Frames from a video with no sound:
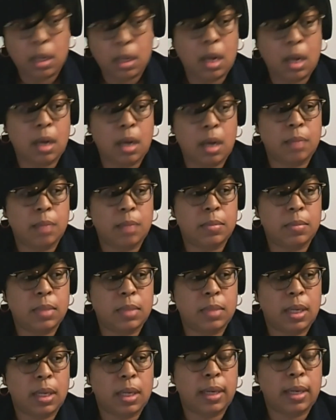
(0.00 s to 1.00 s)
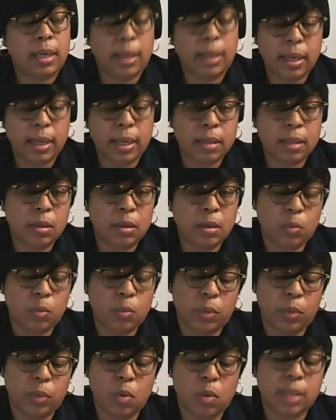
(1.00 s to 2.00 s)
Um, again,
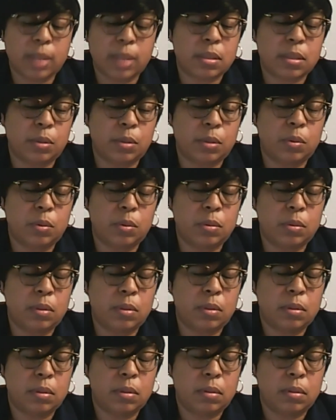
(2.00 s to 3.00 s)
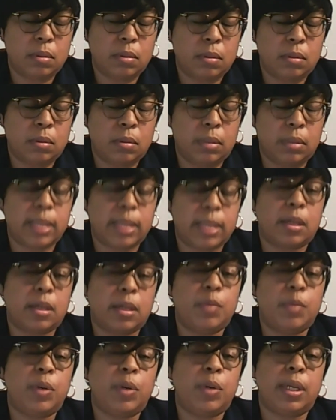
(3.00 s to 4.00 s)
we want to let the
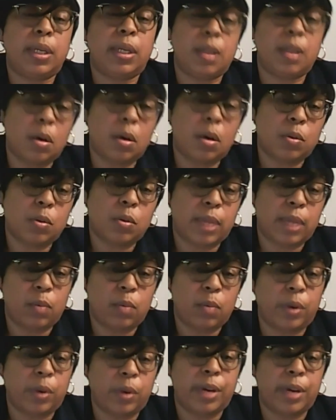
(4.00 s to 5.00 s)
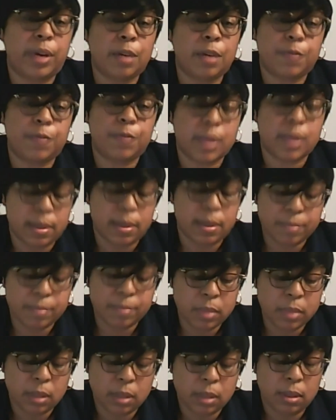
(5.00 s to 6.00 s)
community know that we're here for them
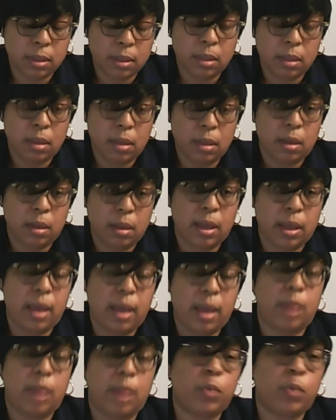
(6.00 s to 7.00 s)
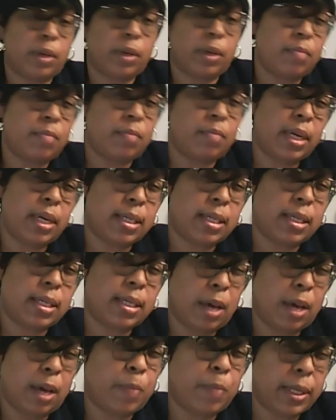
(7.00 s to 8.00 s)
and we're committed to
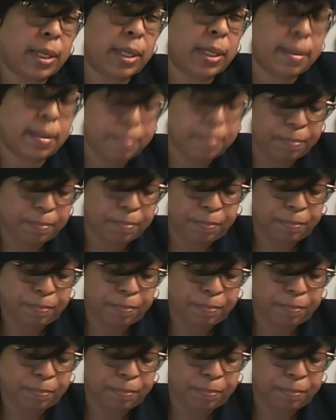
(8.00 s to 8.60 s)
helping them.